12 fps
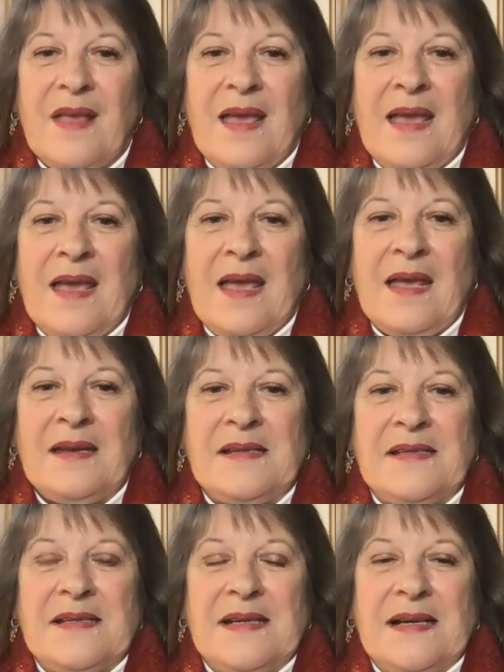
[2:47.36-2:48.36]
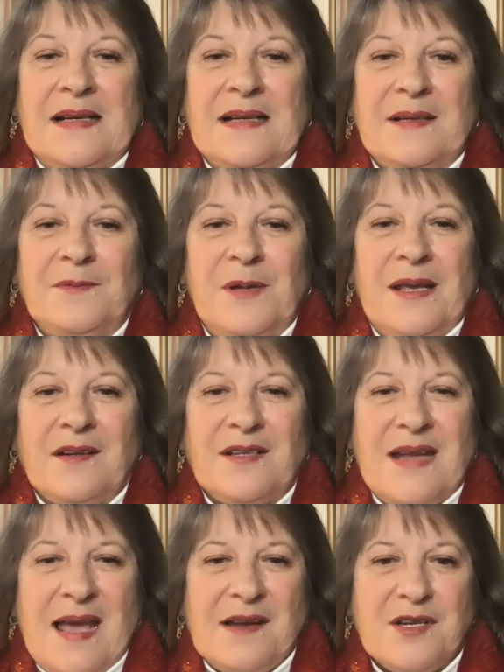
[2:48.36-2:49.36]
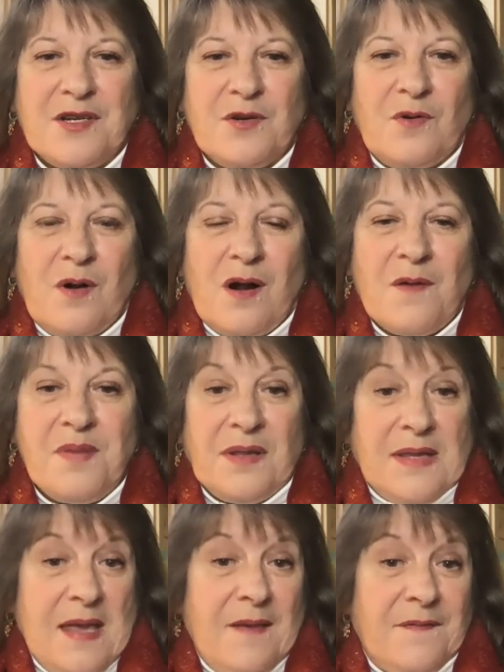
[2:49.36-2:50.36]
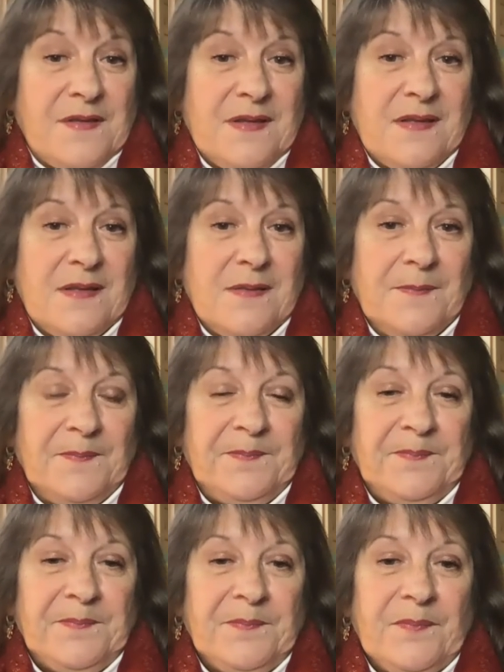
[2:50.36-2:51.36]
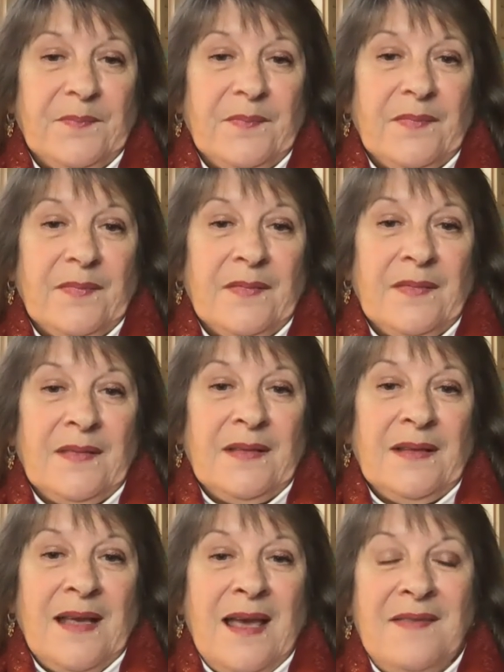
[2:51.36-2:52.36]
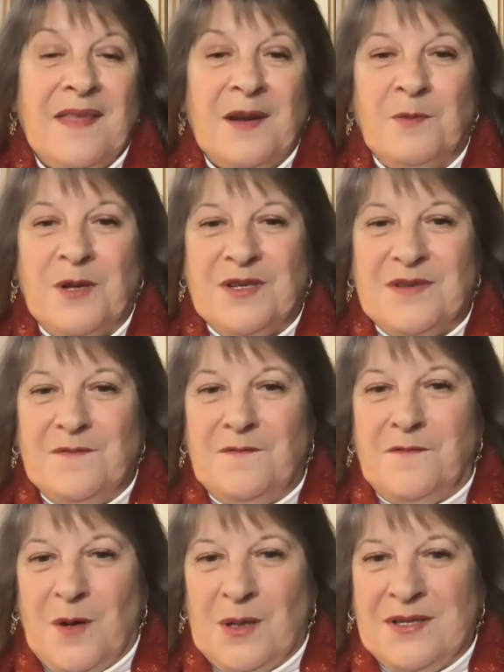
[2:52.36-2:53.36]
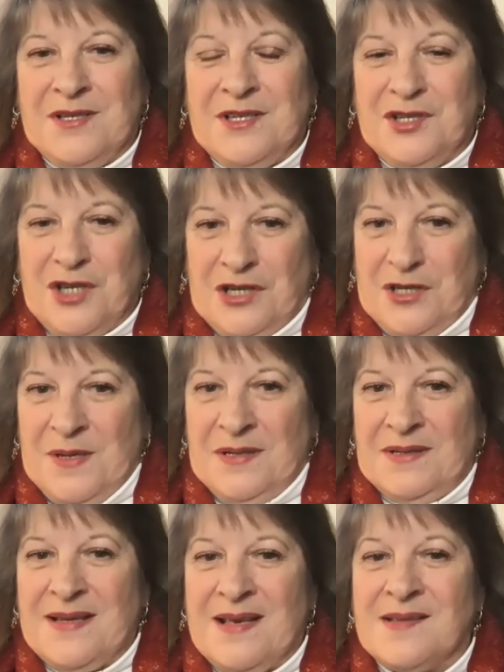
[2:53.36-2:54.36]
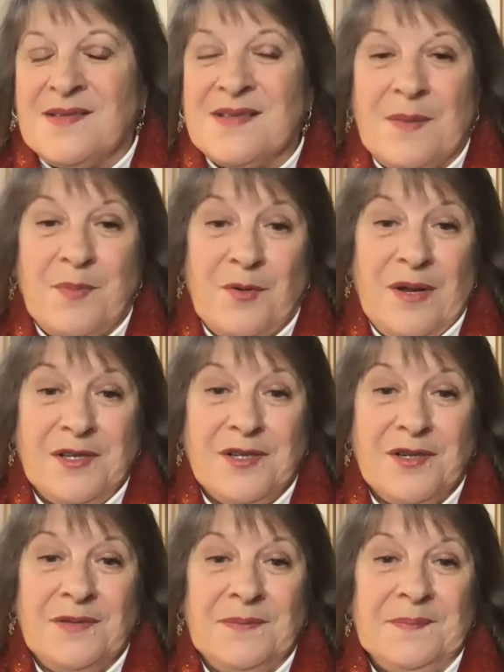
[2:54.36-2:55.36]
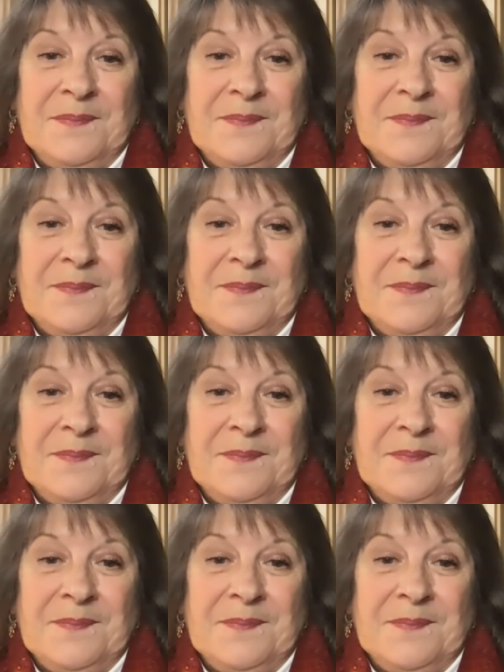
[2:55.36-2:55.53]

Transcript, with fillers: And uh, we get attached to our beliefs. And then we fall into judgment and separation.